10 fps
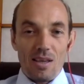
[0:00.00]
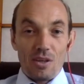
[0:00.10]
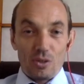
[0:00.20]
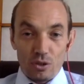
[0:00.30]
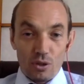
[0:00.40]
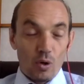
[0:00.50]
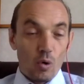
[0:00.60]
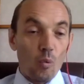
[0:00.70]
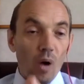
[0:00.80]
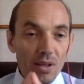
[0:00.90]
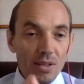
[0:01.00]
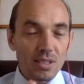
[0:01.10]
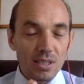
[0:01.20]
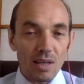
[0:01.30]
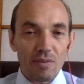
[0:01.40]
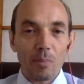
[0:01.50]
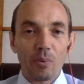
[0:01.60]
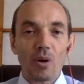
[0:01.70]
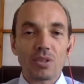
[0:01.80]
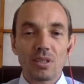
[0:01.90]
So once, if the
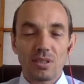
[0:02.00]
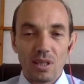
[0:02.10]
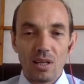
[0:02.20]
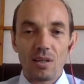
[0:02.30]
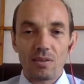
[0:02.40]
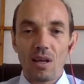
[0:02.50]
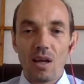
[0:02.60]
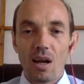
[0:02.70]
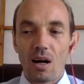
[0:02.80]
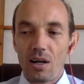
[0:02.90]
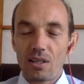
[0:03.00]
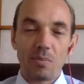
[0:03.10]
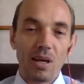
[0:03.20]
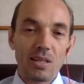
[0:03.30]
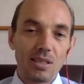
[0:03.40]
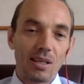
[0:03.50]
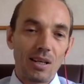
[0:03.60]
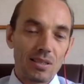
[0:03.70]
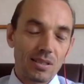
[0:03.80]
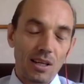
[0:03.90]
process is there,
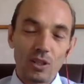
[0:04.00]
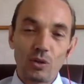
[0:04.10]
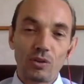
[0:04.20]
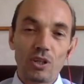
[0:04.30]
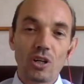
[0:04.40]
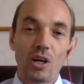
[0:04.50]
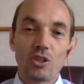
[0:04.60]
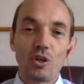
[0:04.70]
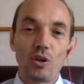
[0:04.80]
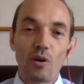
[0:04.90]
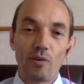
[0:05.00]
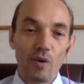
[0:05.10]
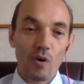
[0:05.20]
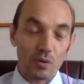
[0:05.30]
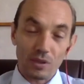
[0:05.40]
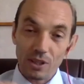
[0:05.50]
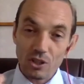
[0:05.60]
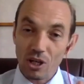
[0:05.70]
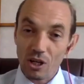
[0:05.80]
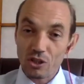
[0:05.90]
it's like you're recharging your phone, the
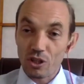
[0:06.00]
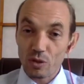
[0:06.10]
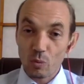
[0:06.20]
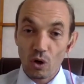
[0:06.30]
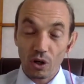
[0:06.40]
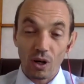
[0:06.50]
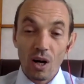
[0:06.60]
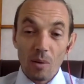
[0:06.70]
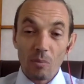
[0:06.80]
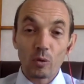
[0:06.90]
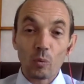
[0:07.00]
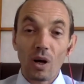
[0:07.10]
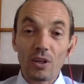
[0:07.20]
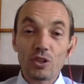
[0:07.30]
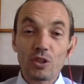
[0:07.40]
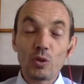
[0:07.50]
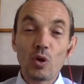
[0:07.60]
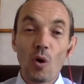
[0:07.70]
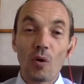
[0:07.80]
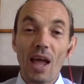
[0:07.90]
recharger is worker. But once you
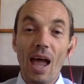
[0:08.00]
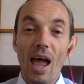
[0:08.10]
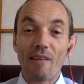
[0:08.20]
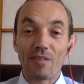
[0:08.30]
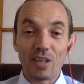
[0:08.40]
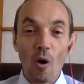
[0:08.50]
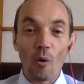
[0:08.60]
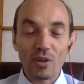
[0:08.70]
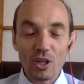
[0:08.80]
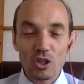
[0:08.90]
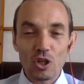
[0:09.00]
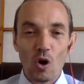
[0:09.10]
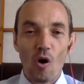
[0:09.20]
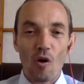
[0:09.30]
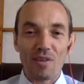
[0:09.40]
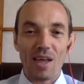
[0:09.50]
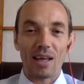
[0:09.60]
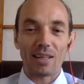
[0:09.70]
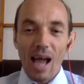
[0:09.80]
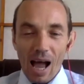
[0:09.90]
don't have the origin of
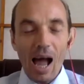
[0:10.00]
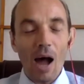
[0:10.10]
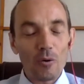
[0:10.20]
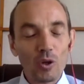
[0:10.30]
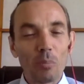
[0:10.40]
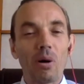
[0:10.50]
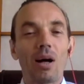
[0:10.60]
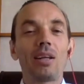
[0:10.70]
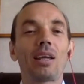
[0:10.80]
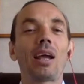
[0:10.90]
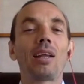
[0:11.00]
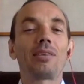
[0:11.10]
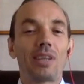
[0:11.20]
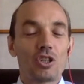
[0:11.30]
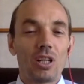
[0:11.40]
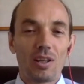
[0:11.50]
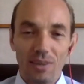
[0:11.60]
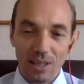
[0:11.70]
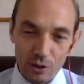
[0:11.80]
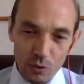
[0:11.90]
that, how your body can
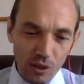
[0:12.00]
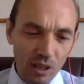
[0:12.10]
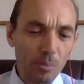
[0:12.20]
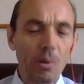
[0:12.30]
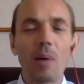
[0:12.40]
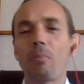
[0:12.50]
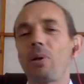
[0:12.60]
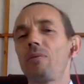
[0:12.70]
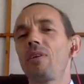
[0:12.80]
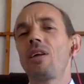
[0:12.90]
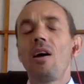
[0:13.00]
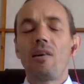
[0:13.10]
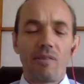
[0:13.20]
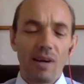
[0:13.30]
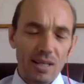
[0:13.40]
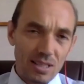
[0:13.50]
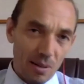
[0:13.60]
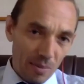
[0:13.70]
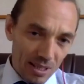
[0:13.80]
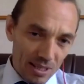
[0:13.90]
regenerate, you can pump it with
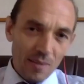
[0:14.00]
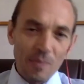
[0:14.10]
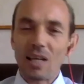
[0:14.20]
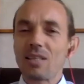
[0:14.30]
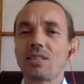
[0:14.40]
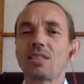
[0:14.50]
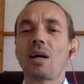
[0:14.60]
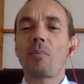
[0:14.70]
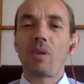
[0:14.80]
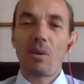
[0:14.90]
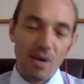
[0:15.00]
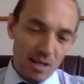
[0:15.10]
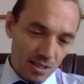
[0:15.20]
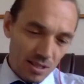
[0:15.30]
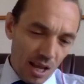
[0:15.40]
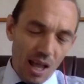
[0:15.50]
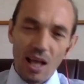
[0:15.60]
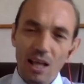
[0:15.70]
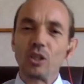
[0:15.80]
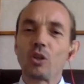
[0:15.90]
vitamins and supplements
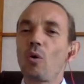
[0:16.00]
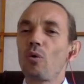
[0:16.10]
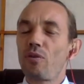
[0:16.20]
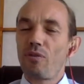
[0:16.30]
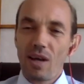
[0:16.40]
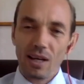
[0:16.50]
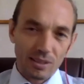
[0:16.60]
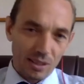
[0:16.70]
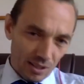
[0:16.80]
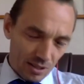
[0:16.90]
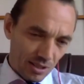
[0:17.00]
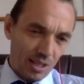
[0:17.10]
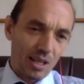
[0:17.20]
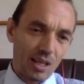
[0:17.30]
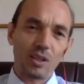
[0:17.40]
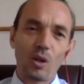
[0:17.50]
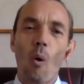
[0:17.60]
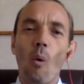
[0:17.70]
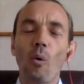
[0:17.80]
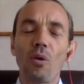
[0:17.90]
and growth factors and
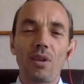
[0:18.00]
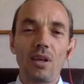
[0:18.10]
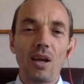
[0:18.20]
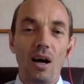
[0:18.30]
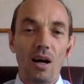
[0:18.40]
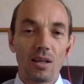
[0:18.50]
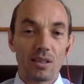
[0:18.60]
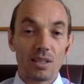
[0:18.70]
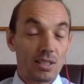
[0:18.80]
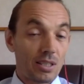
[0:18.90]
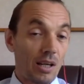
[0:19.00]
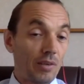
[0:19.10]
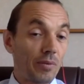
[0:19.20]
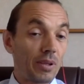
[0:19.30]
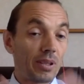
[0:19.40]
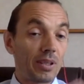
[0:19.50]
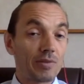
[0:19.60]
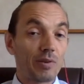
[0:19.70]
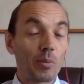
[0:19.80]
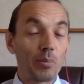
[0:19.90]
all the other stuff, whether it's
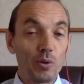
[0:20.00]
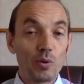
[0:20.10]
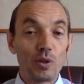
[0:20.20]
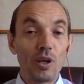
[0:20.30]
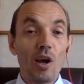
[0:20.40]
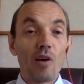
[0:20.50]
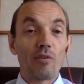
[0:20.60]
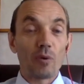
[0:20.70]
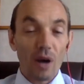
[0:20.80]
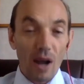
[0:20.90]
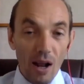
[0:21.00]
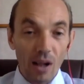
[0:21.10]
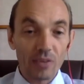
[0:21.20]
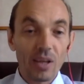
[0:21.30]
for beauty, for health,